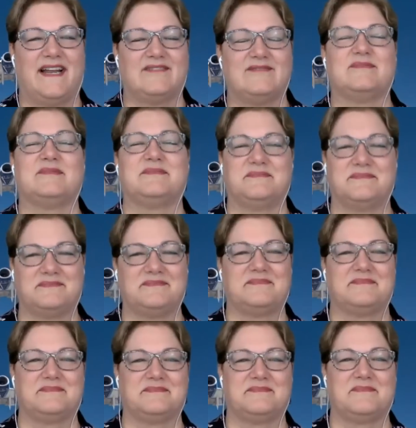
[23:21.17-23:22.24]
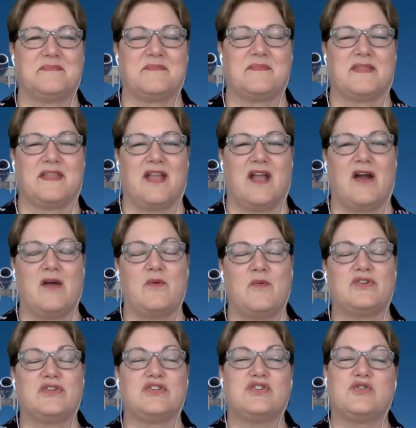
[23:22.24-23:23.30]
Mm. All right,
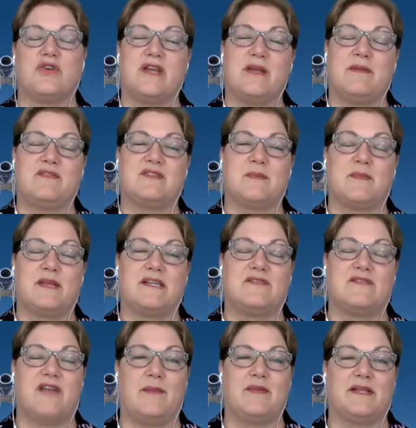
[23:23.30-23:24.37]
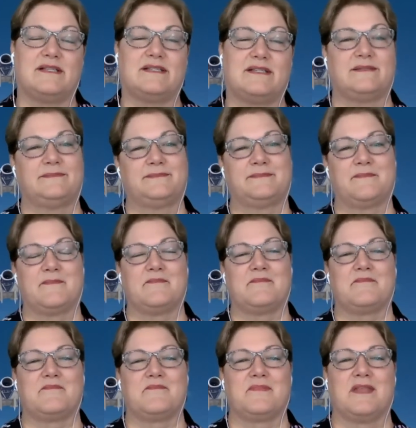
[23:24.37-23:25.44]
we'll just dream of someplace fabulous.
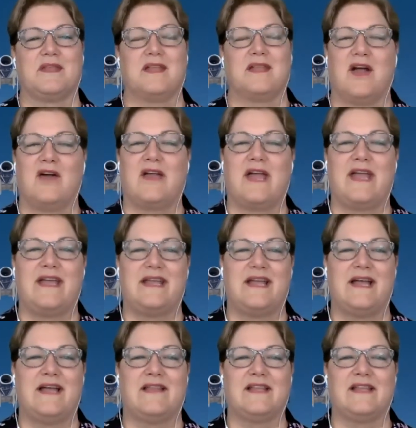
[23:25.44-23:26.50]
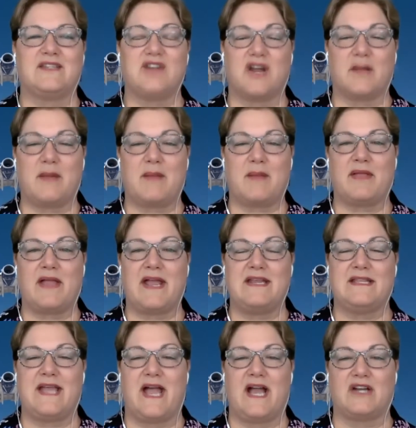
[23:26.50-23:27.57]
Yes. Okay, uh, let's talk about
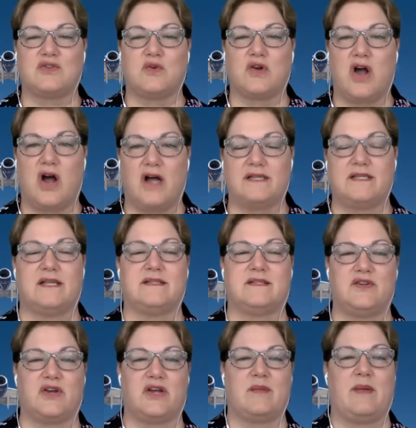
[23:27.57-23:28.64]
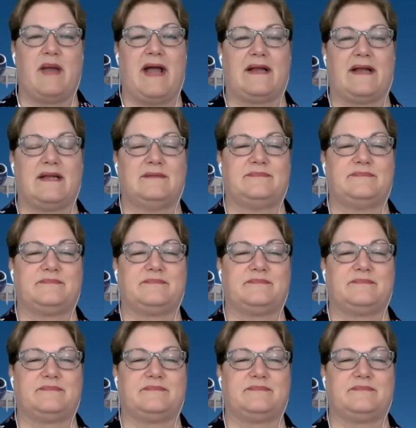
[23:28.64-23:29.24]
planning the actual contents that you're going to pack.